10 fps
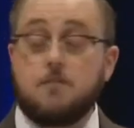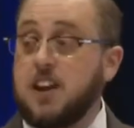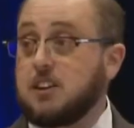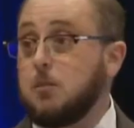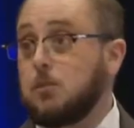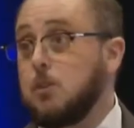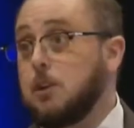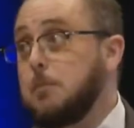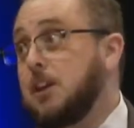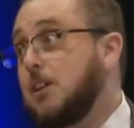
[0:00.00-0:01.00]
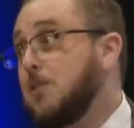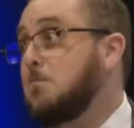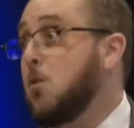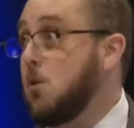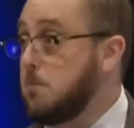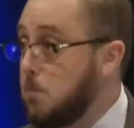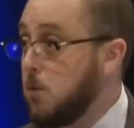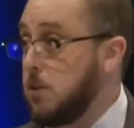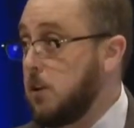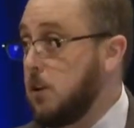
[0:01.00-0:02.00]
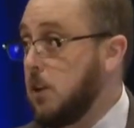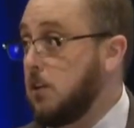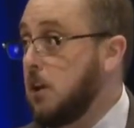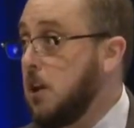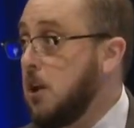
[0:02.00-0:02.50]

In fact, it was going to be an even more important need